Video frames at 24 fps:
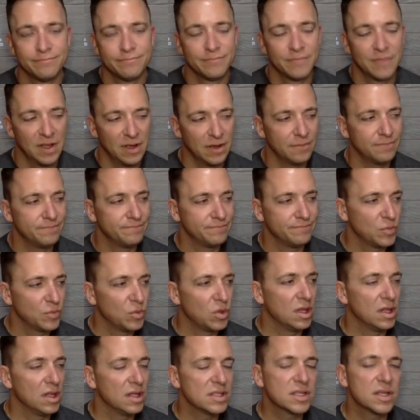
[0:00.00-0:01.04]
Yeah.
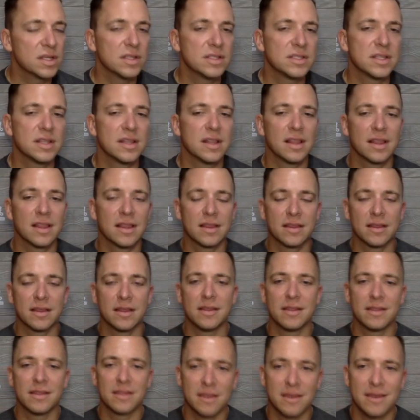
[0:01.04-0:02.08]
Well, let's get to the,
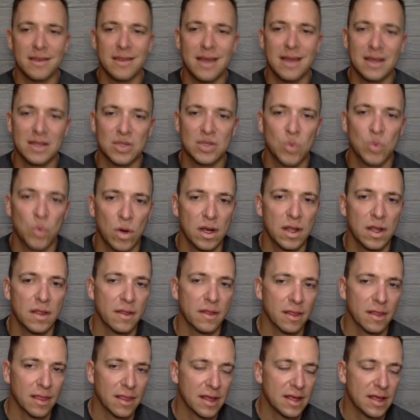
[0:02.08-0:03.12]
the, the next one in
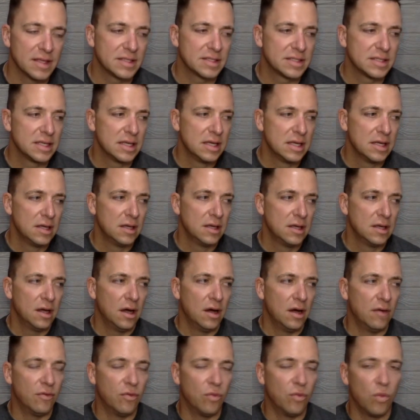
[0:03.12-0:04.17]
the list
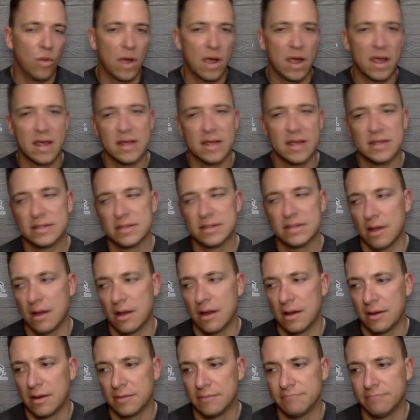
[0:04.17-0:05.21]
of ways
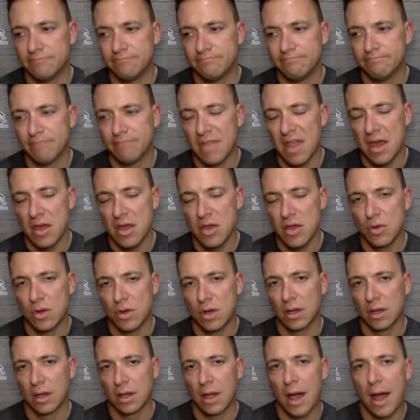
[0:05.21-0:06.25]
um, that you
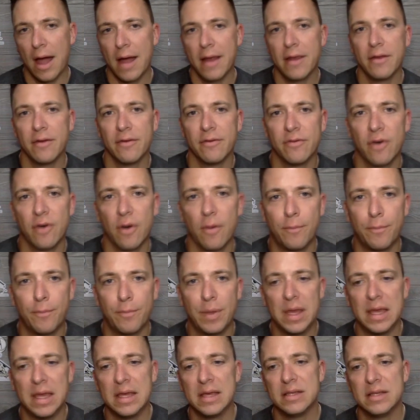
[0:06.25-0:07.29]
can kind of
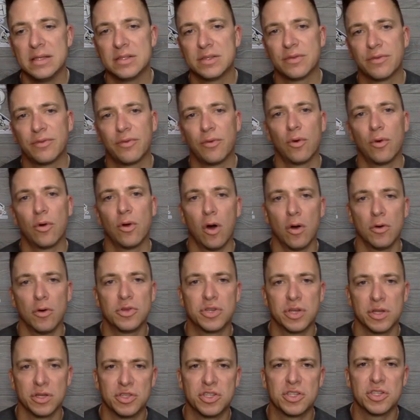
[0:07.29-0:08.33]
appease for
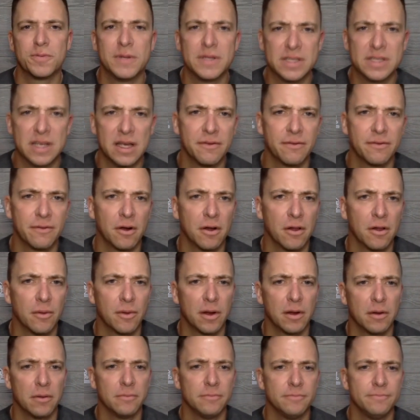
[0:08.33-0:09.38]
OSHA, just be safer all
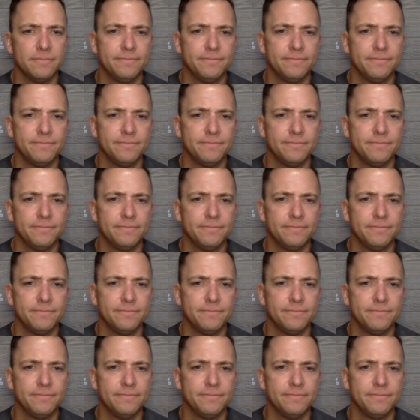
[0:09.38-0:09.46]
around.